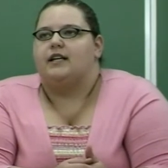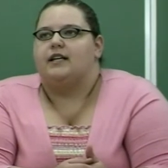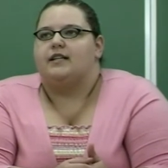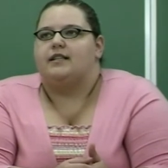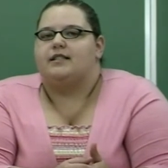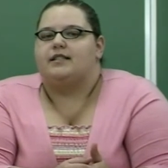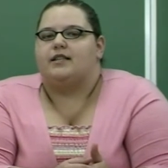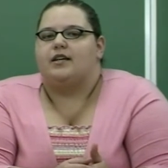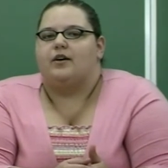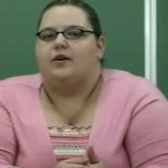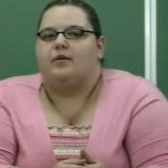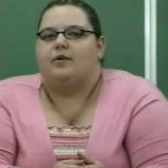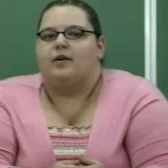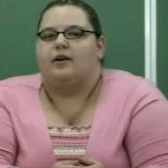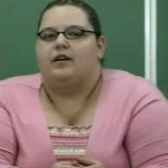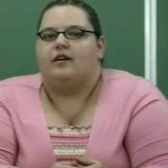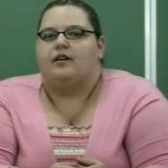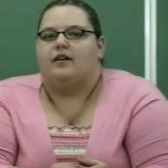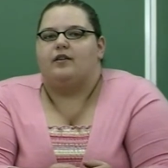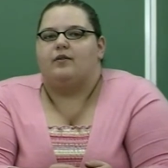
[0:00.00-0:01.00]
So,
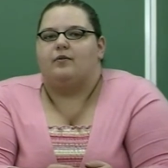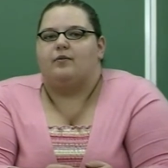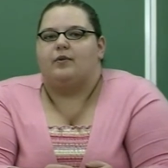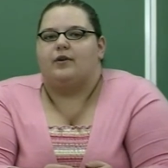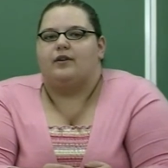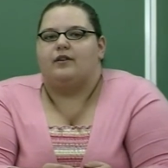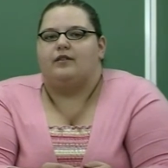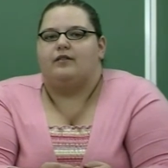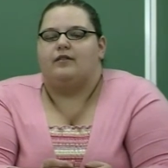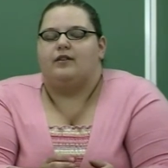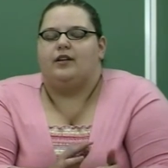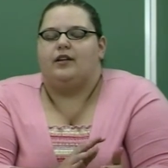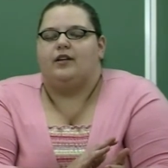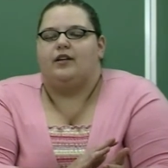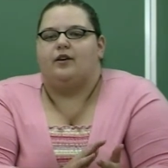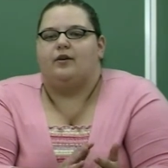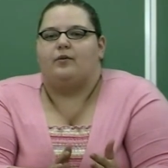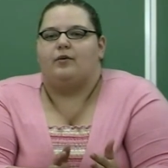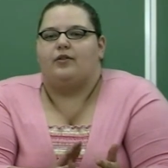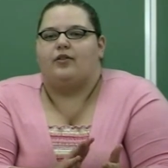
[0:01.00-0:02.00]
with, you
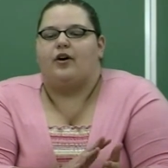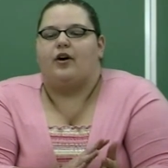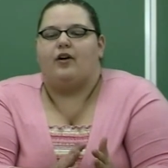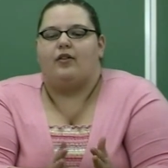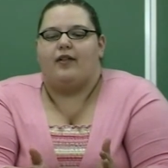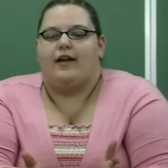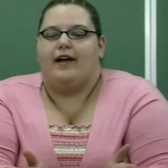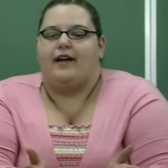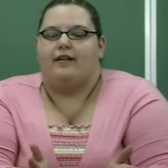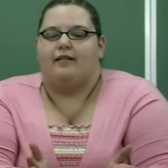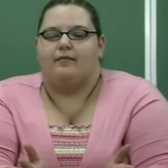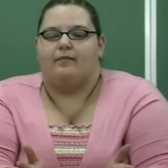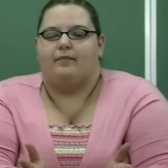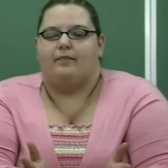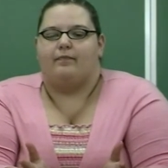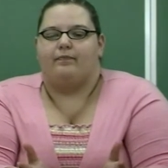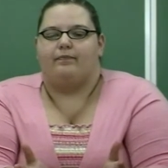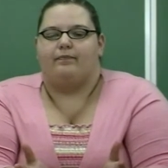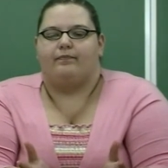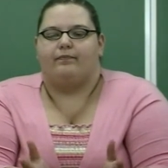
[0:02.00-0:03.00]
know, with all that
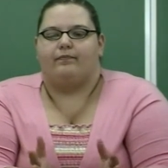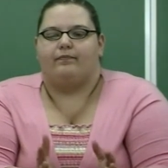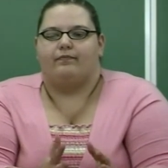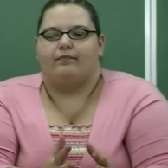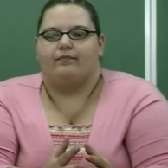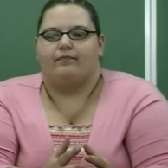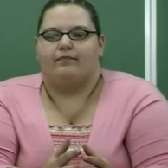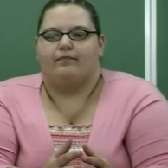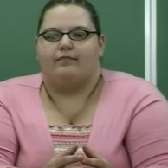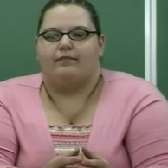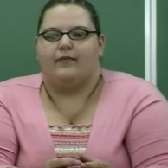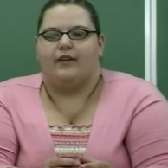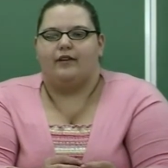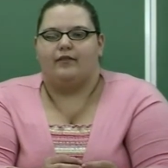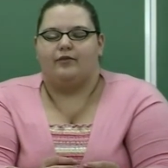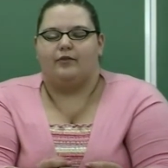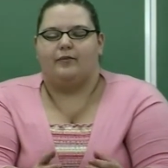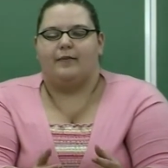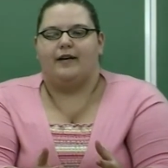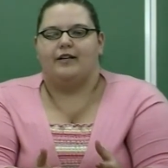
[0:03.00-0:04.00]

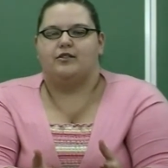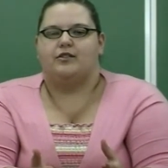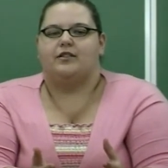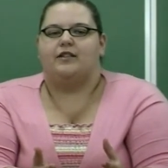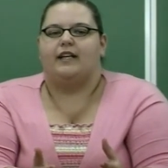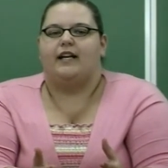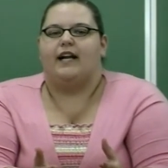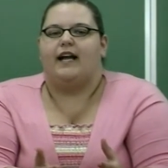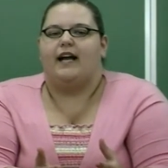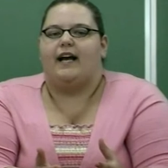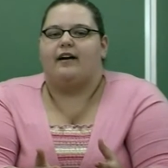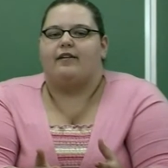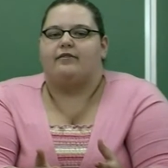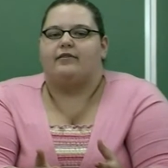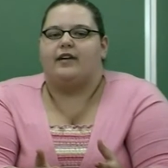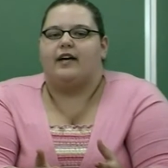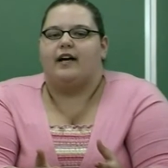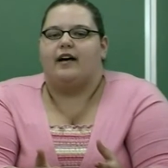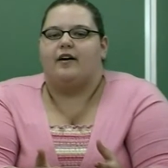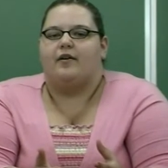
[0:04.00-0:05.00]
information that I have
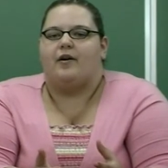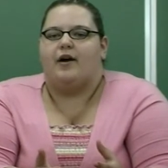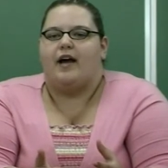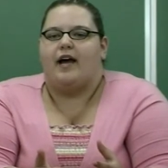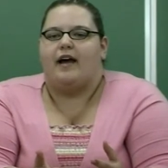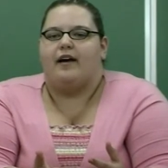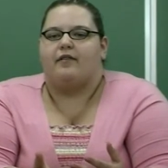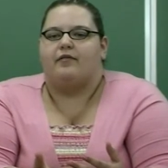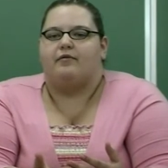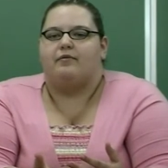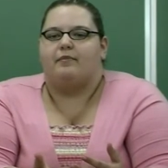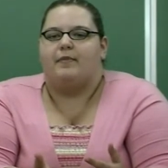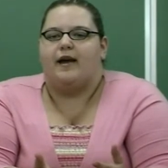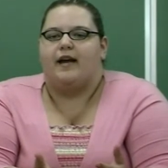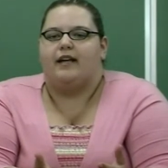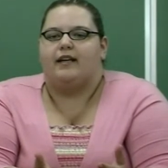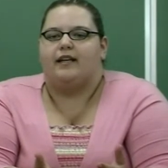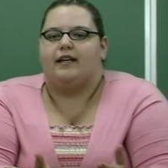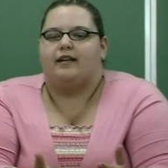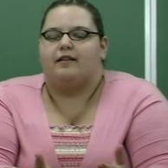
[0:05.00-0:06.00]
now, I have
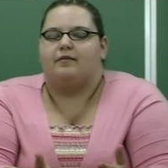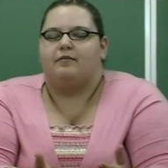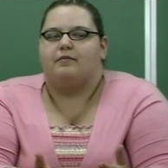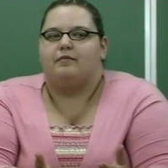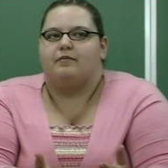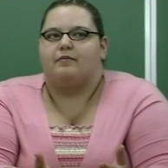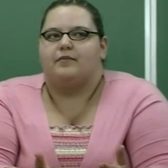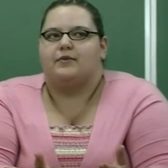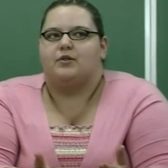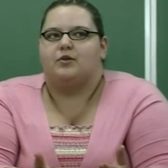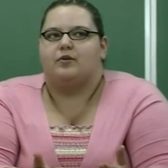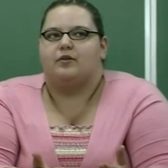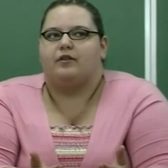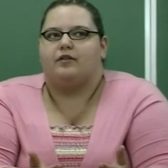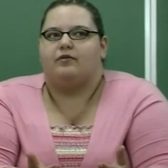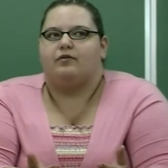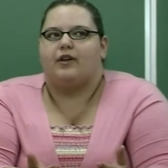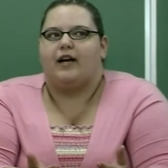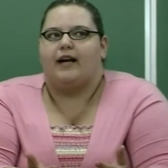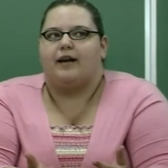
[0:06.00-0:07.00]
made it sort
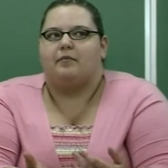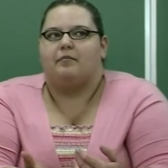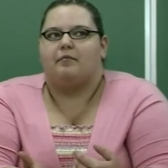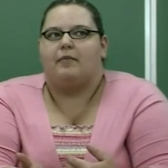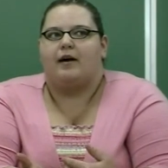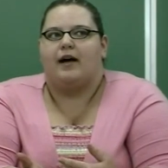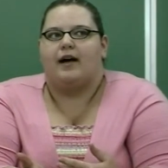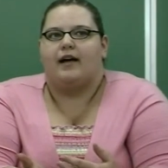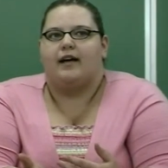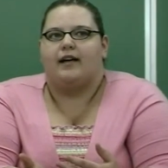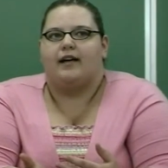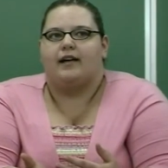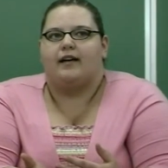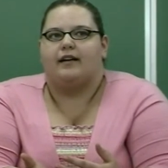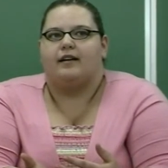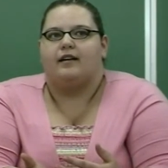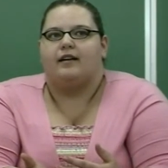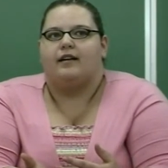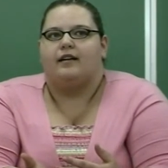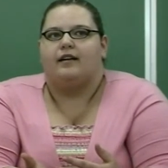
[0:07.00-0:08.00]
of like my
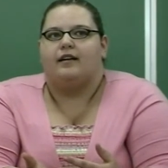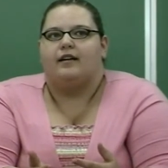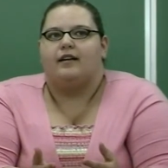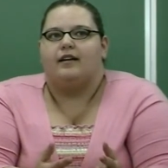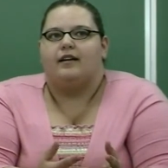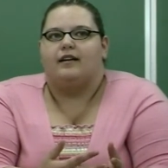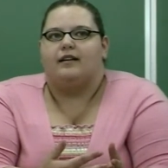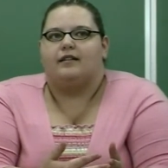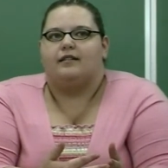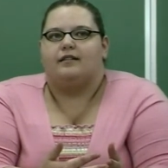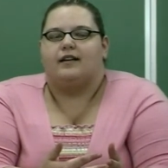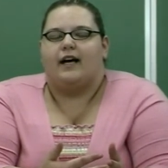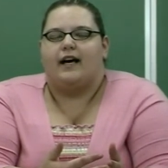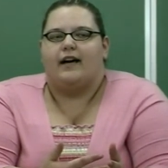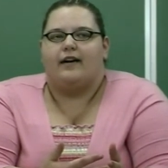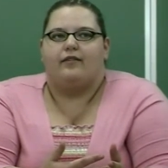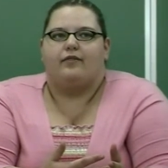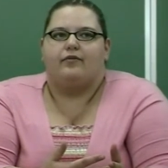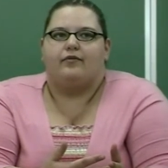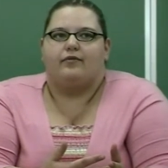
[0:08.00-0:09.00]

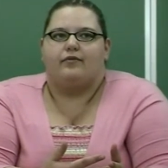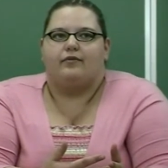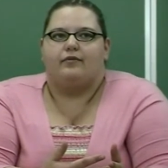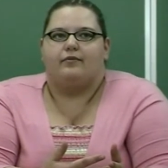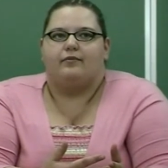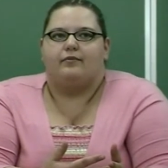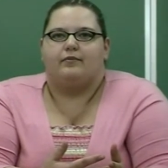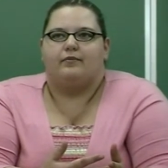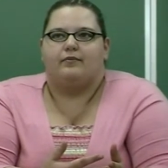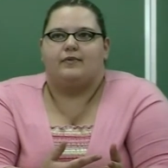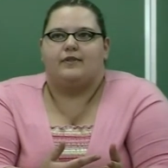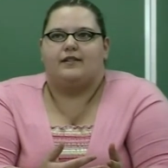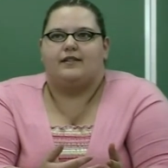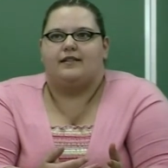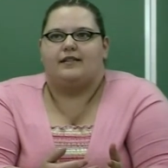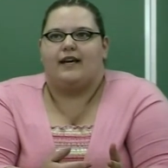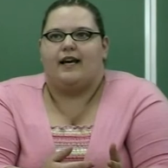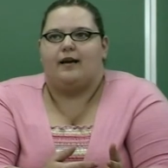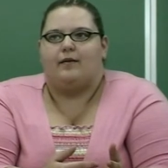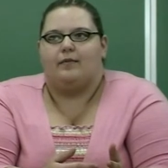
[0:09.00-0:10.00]
life
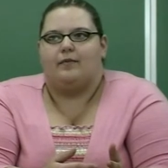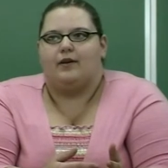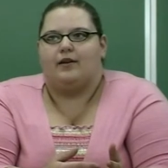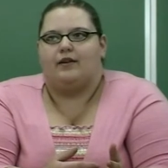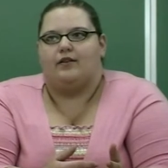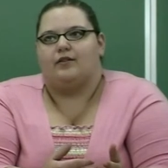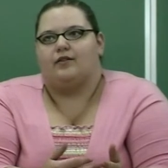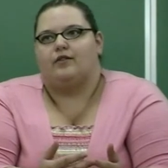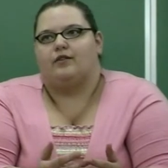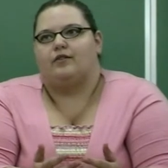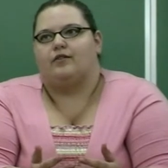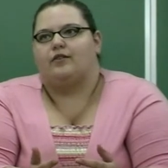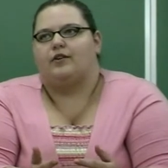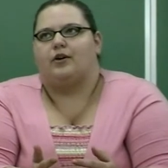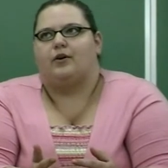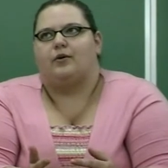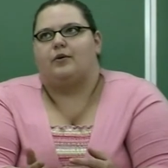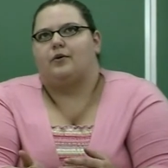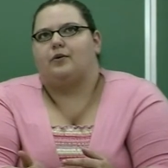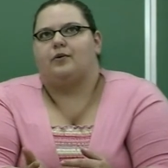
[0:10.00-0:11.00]
statement or
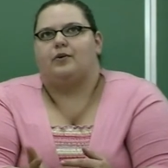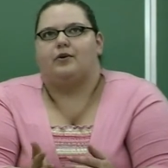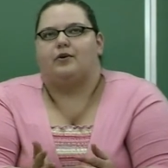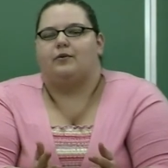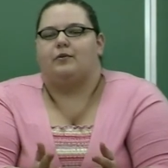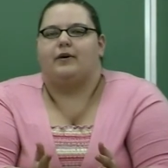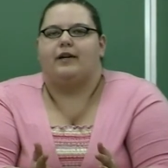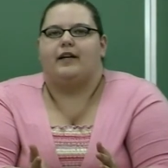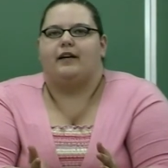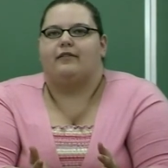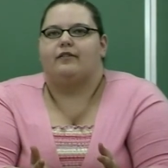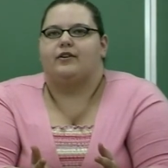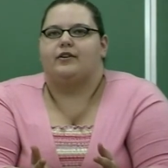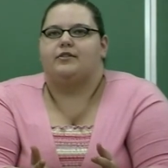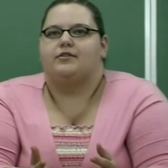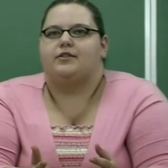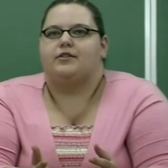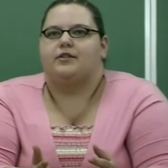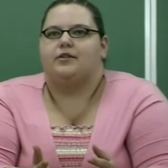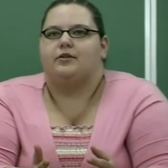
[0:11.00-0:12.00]
goal or whatever
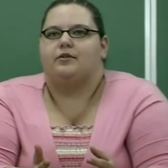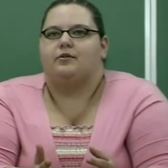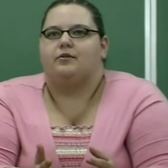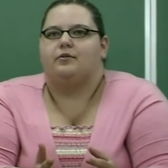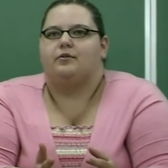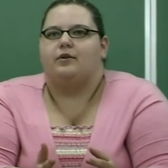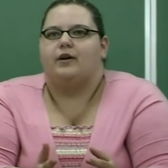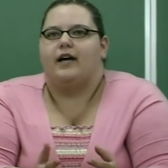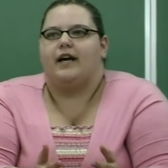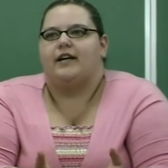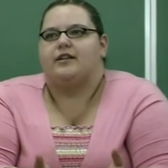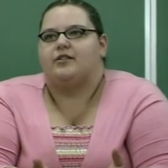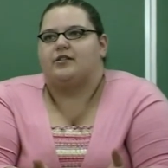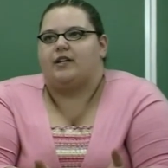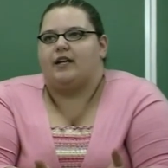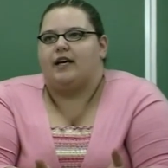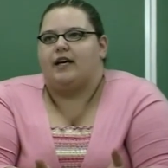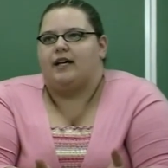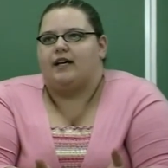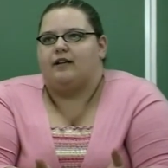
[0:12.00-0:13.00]
to
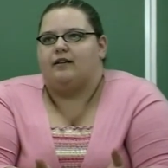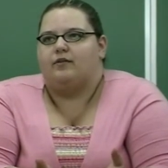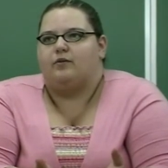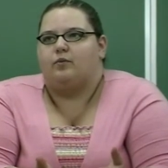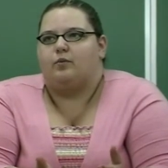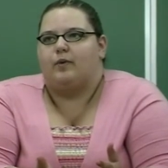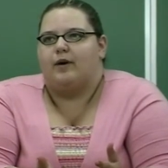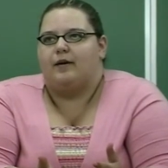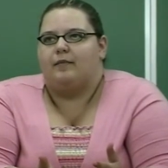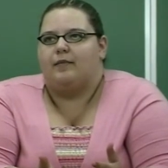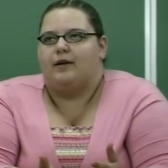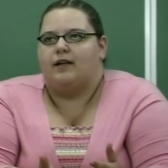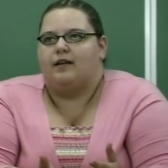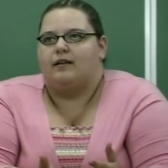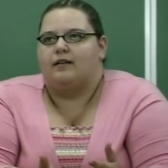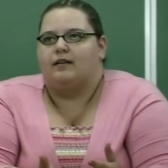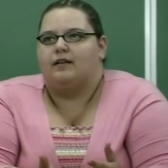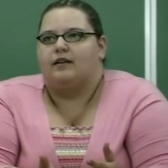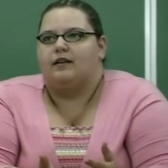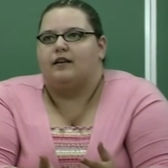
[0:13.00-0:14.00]
educate
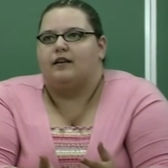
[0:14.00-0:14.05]
women,